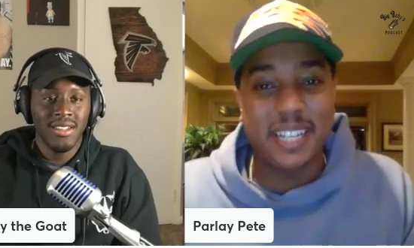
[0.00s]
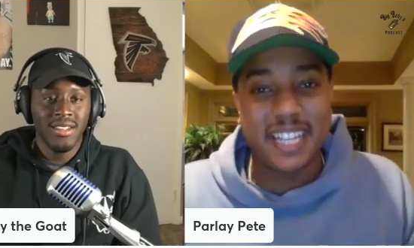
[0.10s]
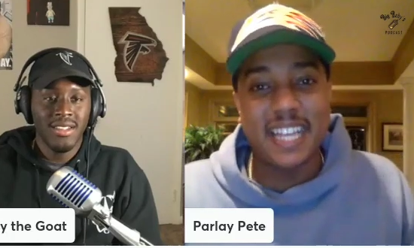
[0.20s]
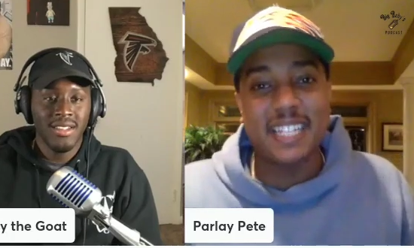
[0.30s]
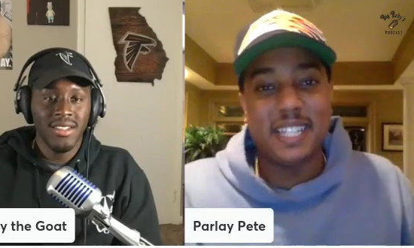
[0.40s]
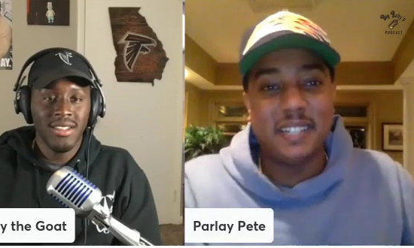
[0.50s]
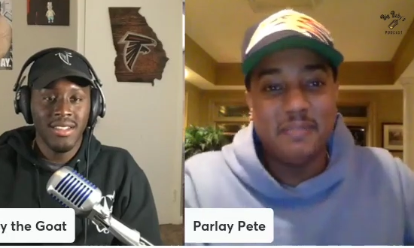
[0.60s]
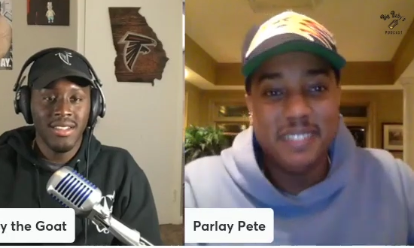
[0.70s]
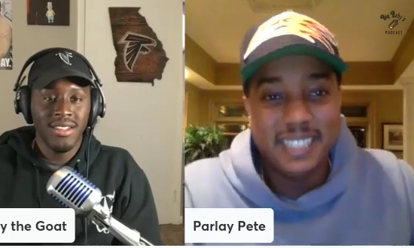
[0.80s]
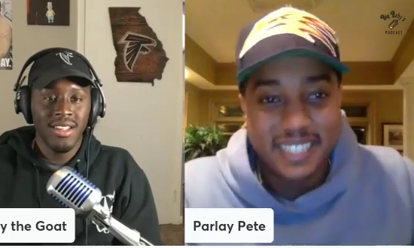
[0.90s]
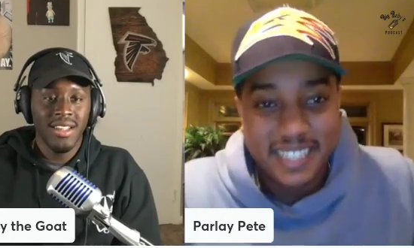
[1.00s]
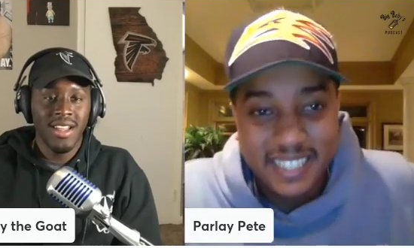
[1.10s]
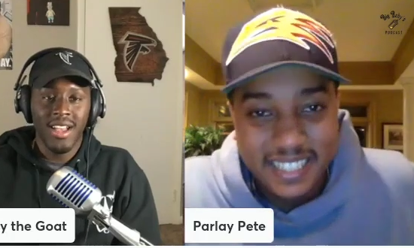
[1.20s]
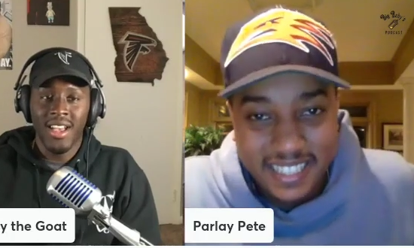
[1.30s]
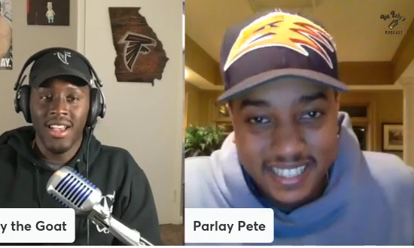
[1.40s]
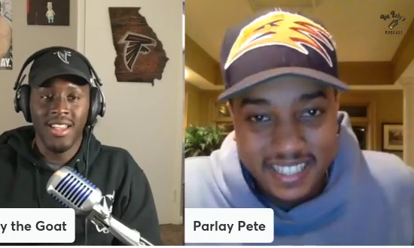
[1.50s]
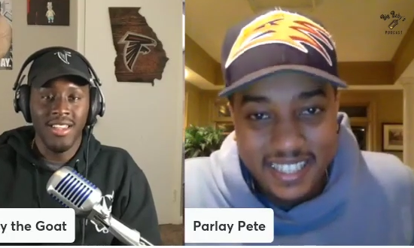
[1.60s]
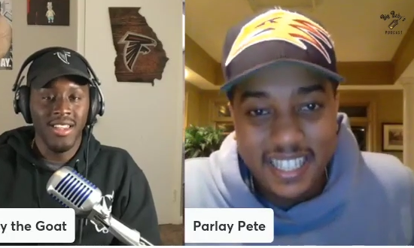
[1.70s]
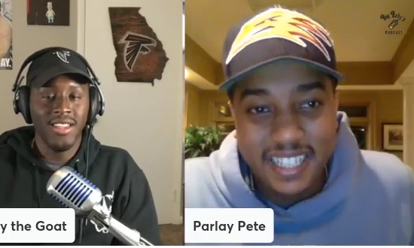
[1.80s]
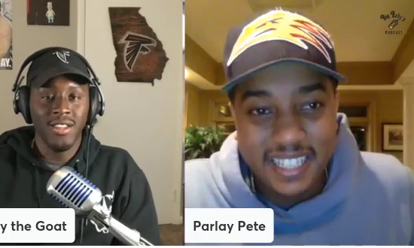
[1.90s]
Speaker 1: in that ship.
Speaker 2: and
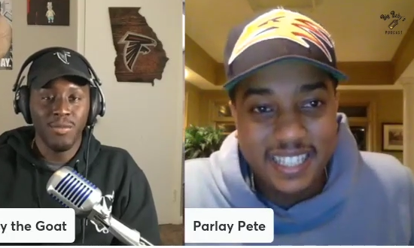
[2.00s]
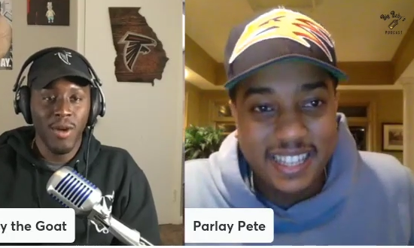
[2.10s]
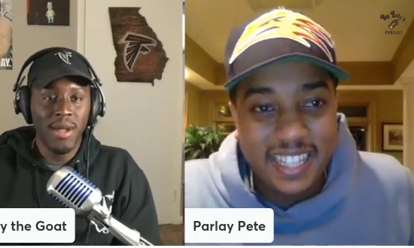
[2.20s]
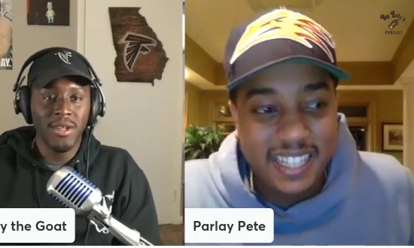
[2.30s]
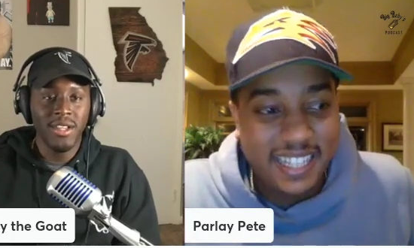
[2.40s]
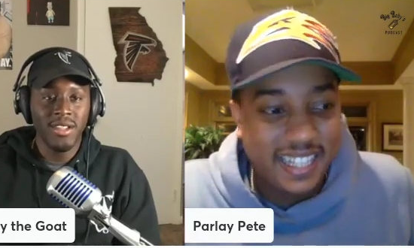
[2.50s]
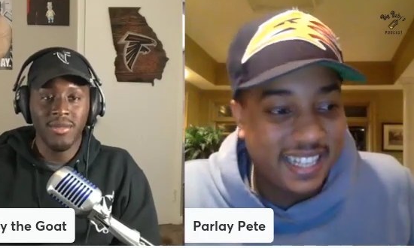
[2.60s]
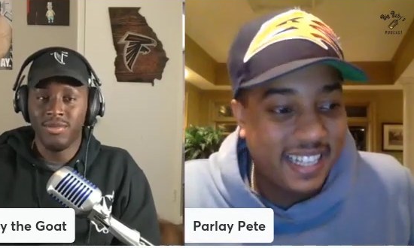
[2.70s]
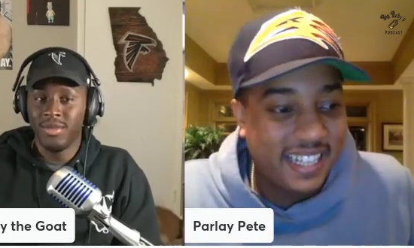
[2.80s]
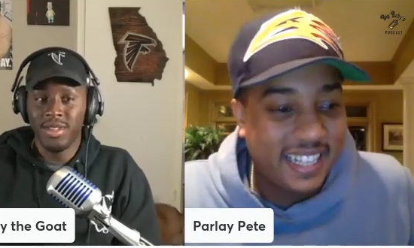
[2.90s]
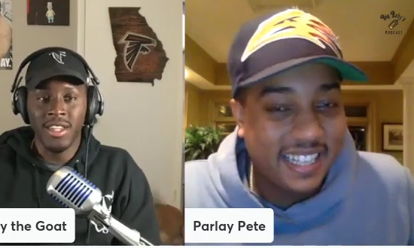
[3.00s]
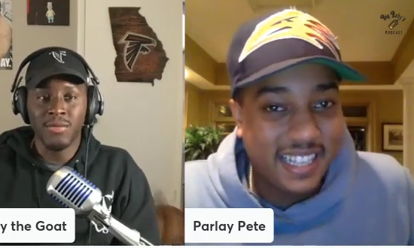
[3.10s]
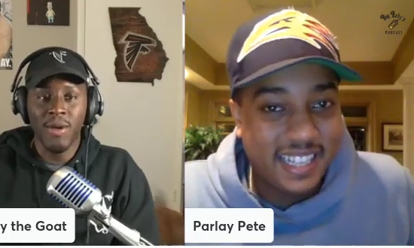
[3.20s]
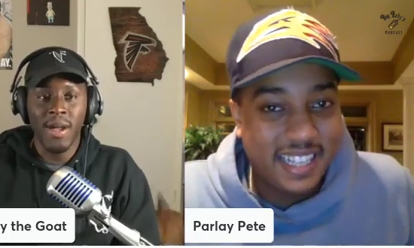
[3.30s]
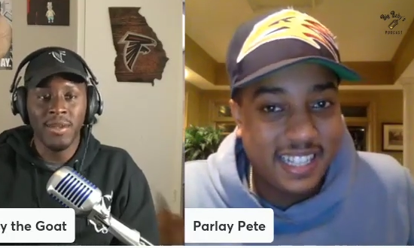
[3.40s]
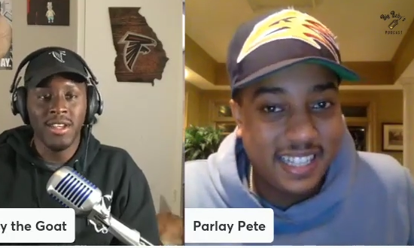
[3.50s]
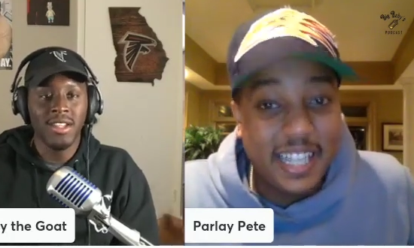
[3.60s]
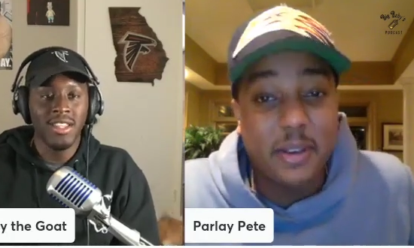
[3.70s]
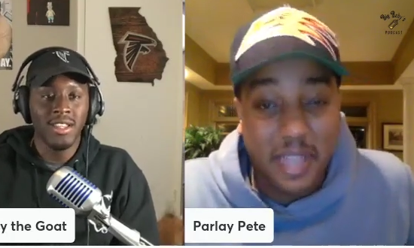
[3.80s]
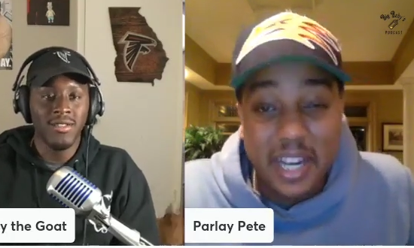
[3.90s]
he's probably gonna he's probably gonna
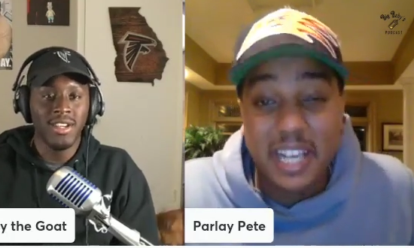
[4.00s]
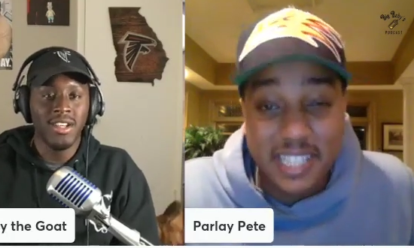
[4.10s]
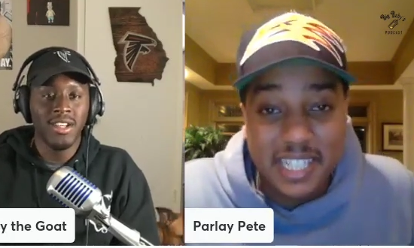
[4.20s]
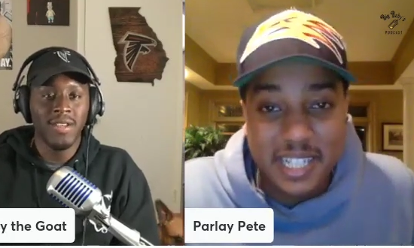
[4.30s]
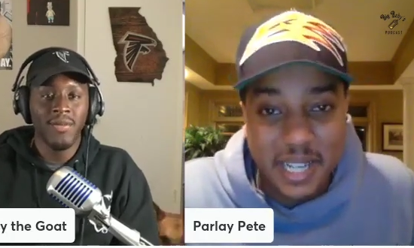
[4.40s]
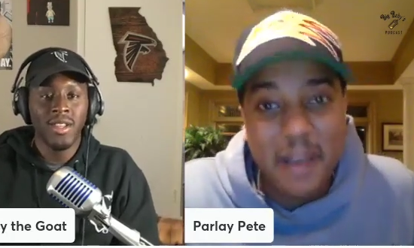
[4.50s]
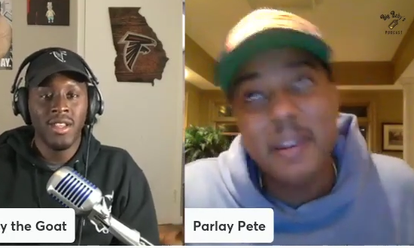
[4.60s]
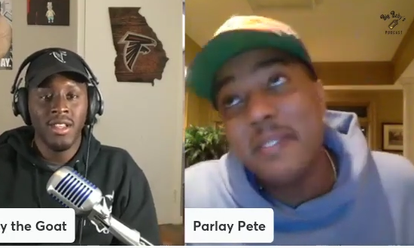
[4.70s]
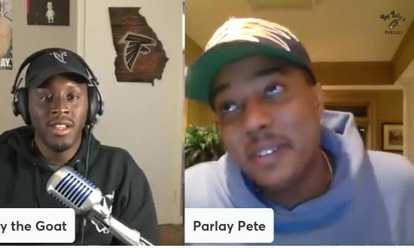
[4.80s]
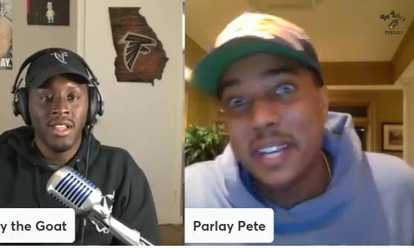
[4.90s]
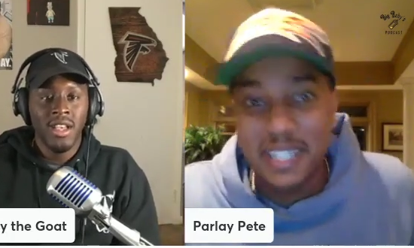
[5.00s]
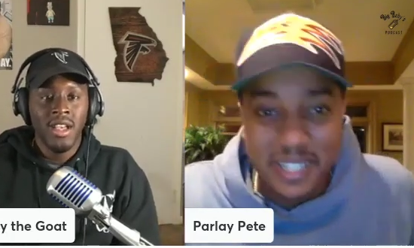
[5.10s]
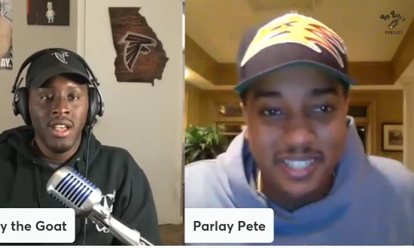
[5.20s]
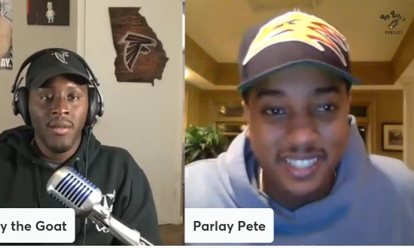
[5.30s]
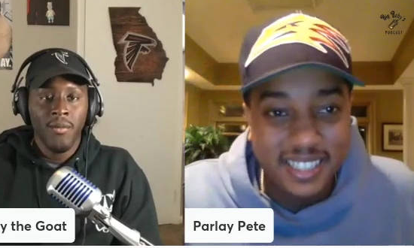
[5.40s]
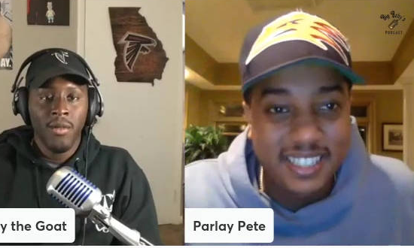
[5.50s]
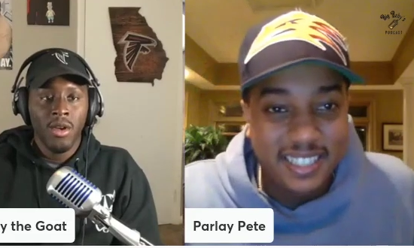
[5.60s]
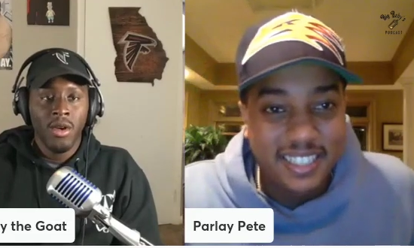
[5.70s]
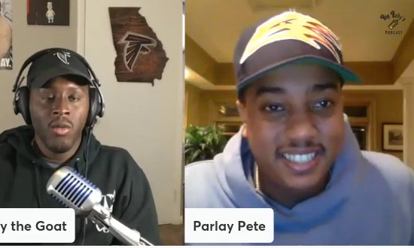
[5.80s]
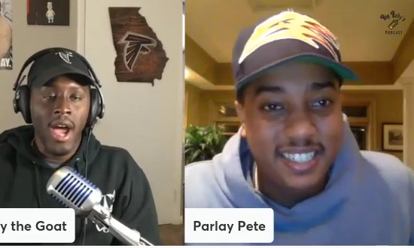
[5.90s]
get the SEC uh,
Speaker 1: job after next year.
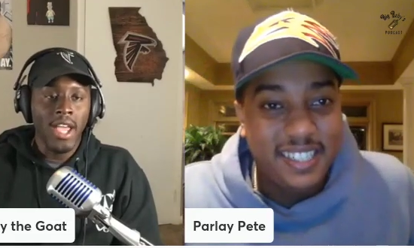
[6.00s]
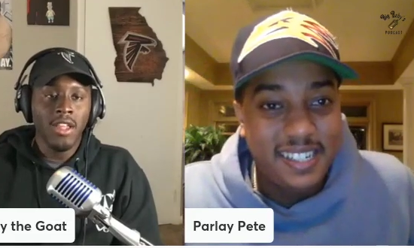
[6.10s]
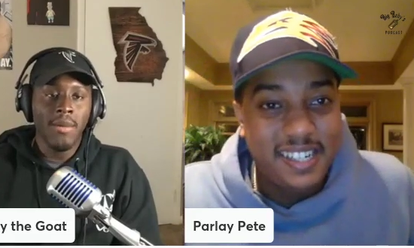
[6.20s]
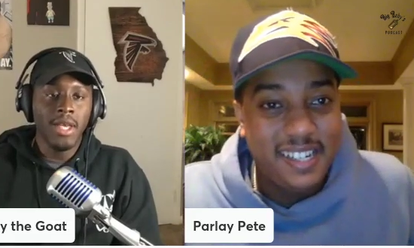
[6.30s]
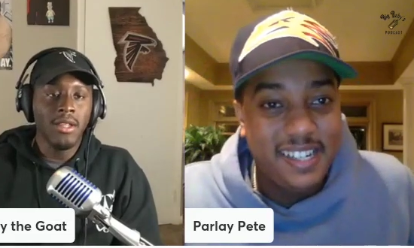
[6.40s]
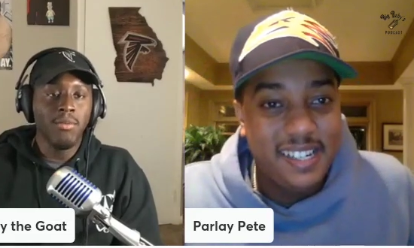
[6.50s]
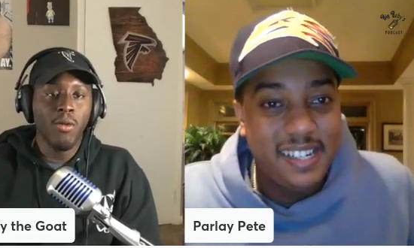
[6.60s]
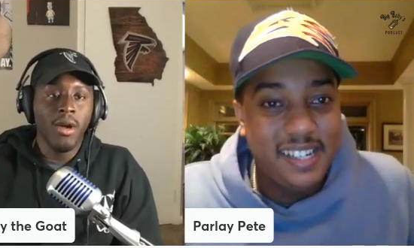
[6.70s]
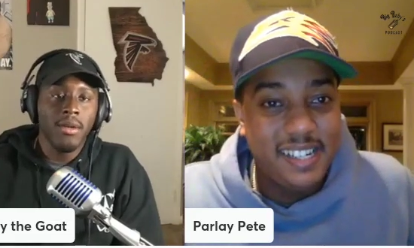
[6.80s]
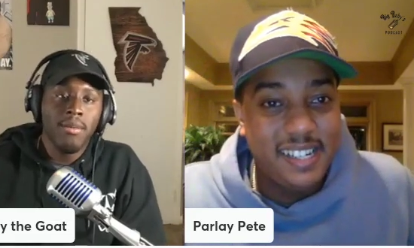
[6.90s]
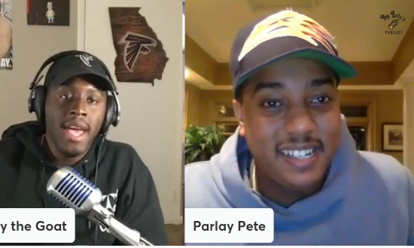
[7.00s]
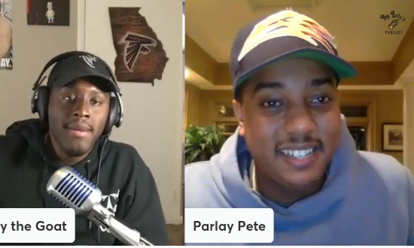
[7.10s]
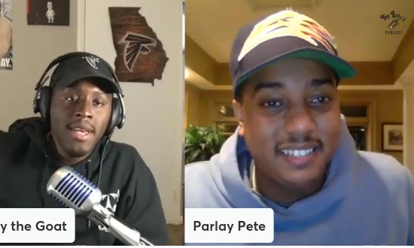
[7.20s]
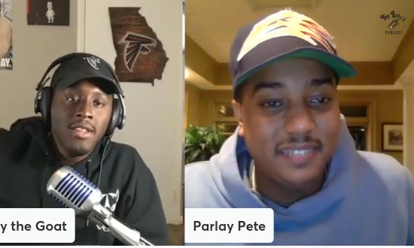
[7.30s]
Speaker 2: Right. I mean, maybe